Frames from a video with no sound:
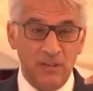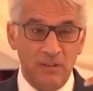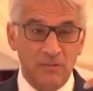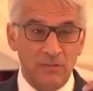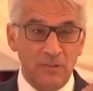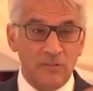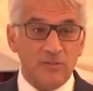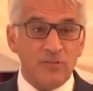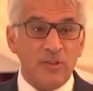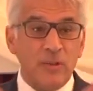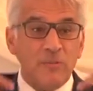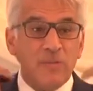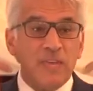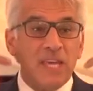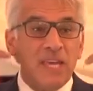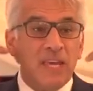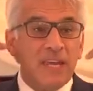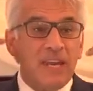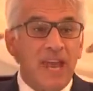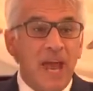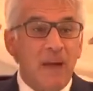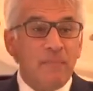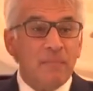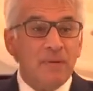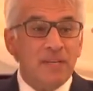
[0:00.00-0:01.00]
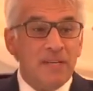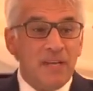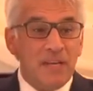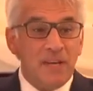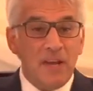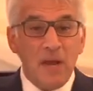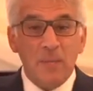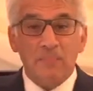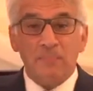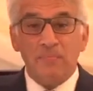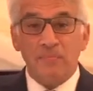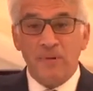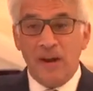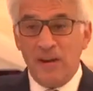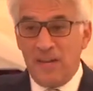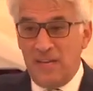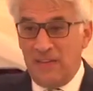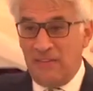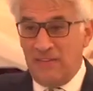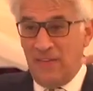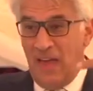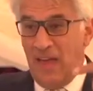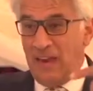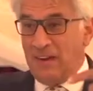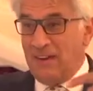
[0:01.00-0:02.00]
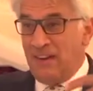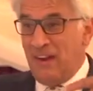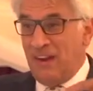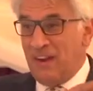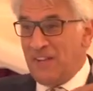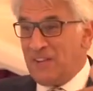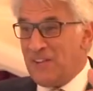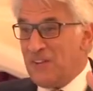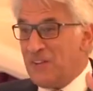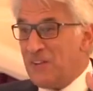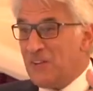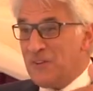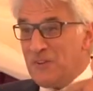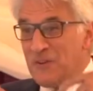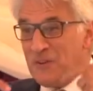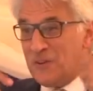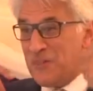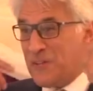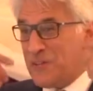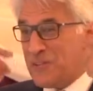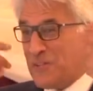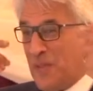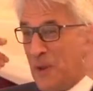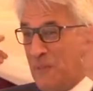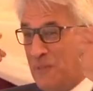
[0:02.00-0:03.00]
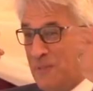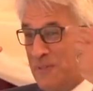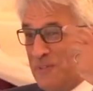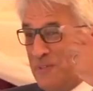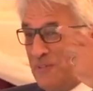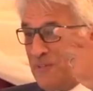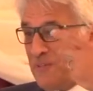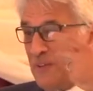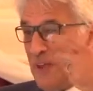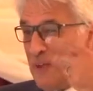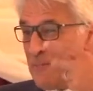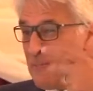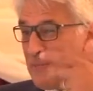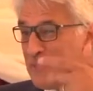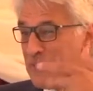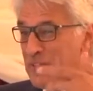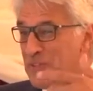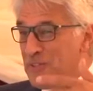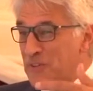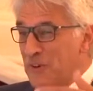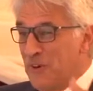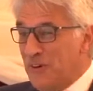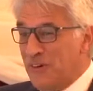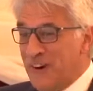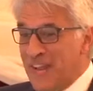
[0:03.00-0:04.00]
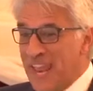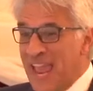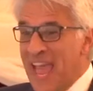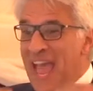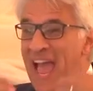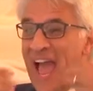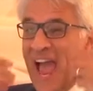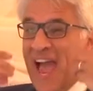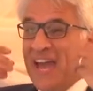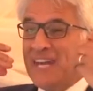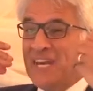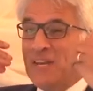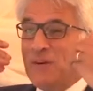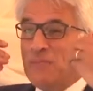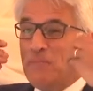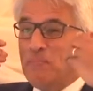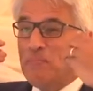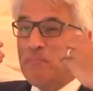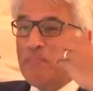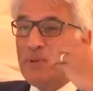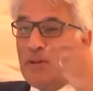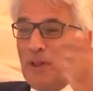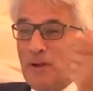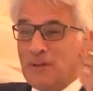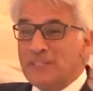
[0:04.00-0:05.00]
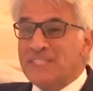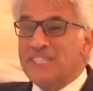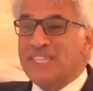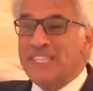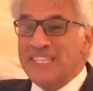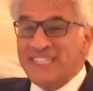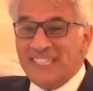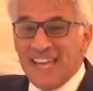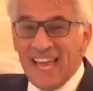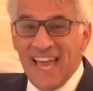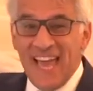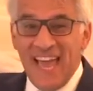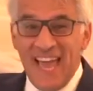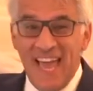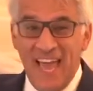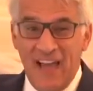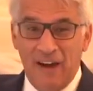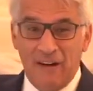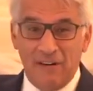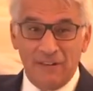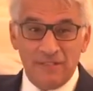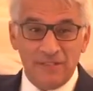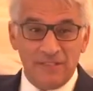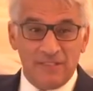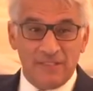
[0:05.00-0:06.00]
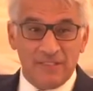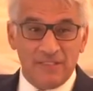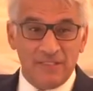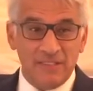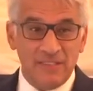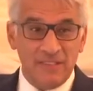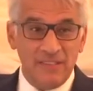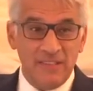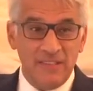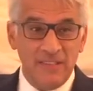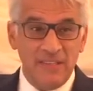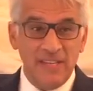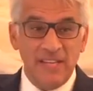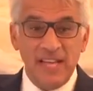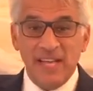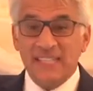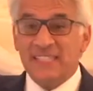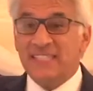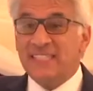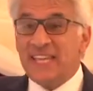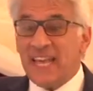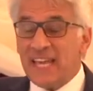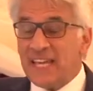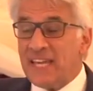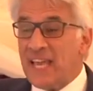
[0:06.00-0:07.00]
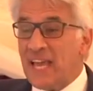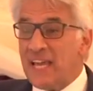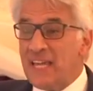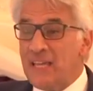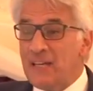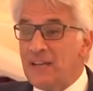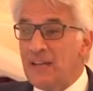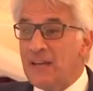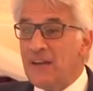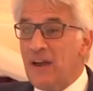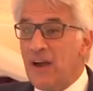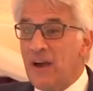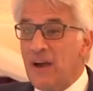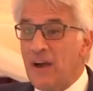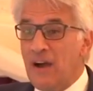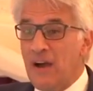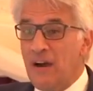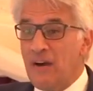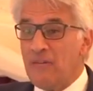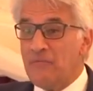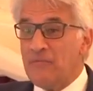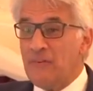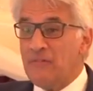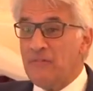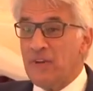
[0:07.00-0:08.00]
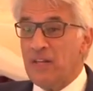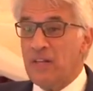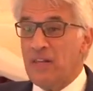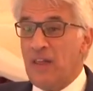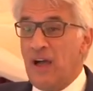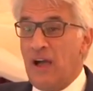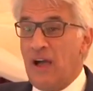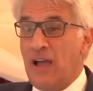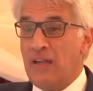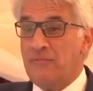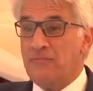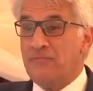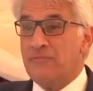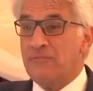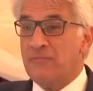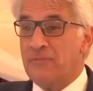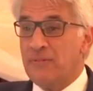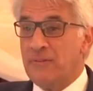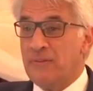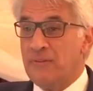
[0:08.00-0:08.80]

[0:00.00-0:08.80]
that something had happened in her brain that night. You can look this up, it's a famous story, and had blotted out a decade and a half of her life.